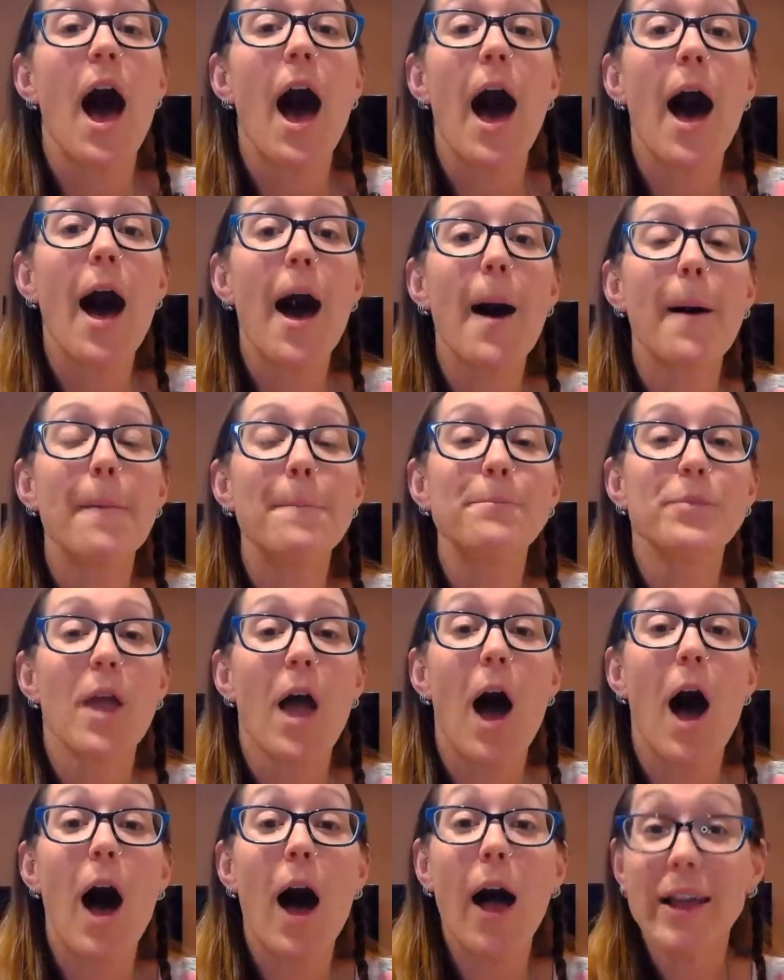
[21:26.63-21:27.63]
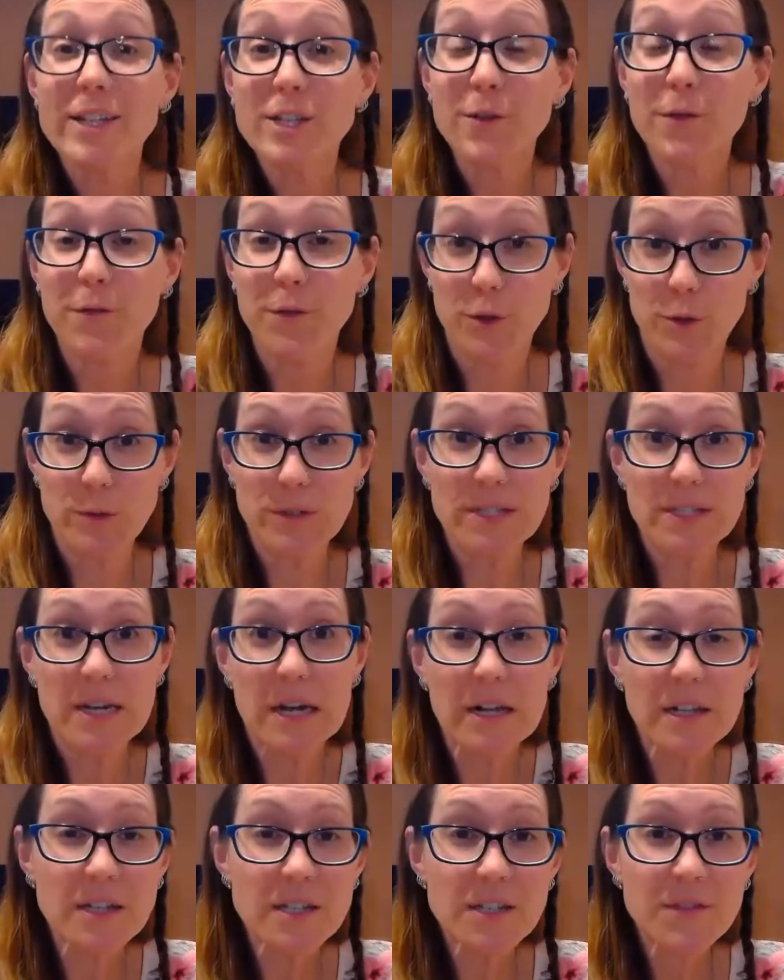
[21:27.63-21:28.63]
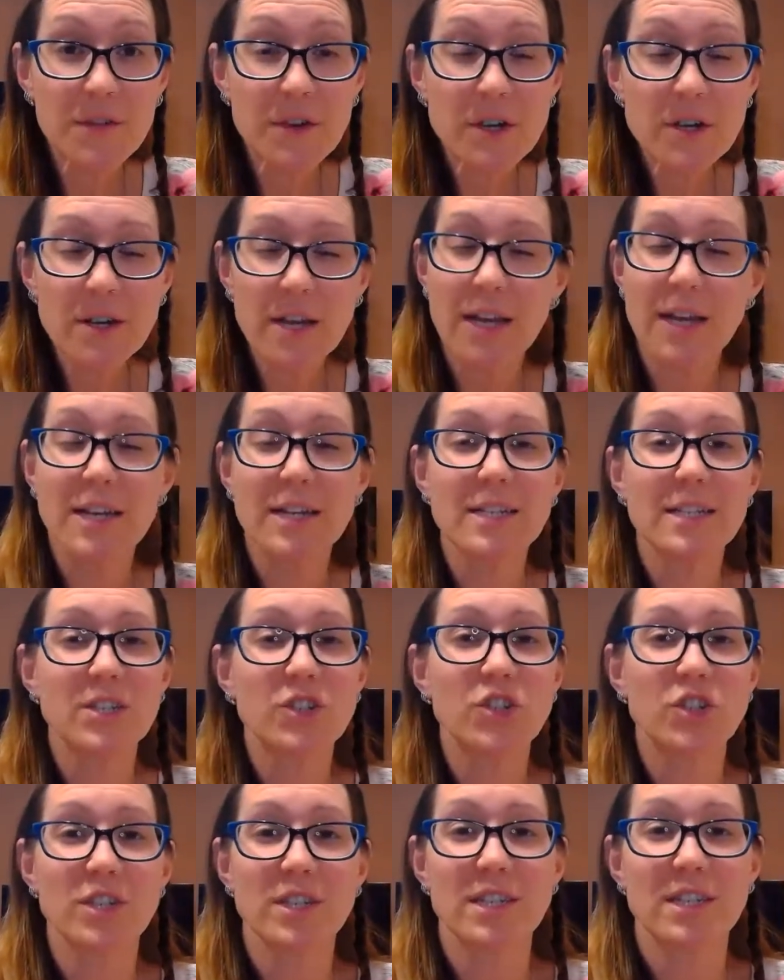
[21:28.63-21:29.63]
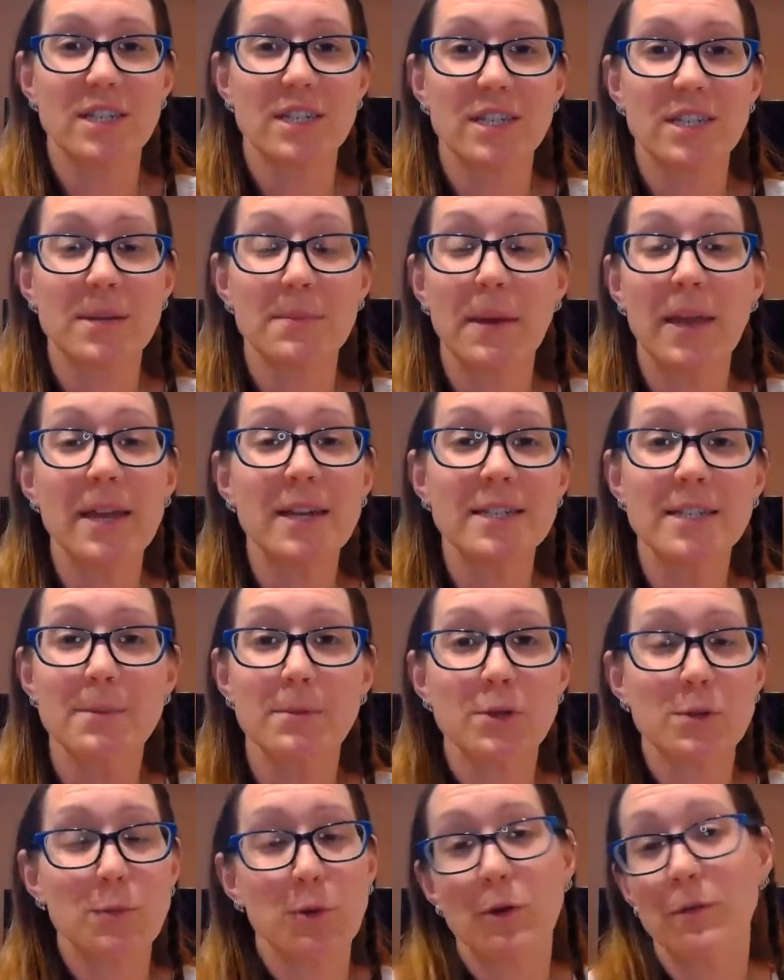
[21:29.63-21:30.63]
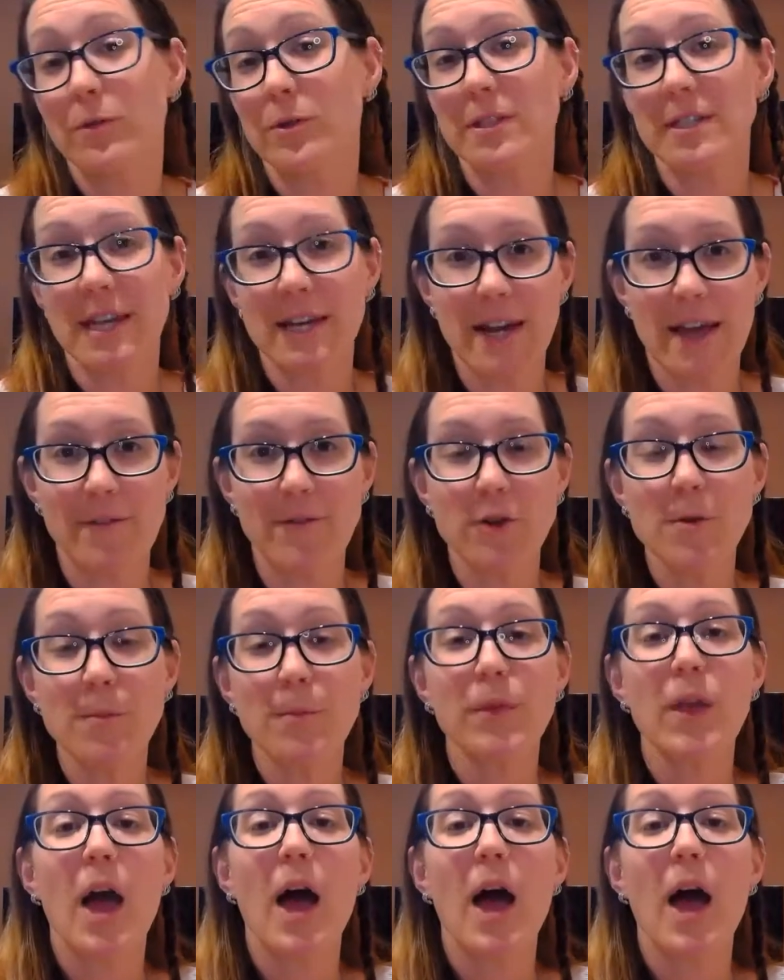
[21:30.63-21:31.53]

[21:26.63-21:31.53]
I diffuse Douglas fir. It is just, to me, it is the most beautiful scent ever.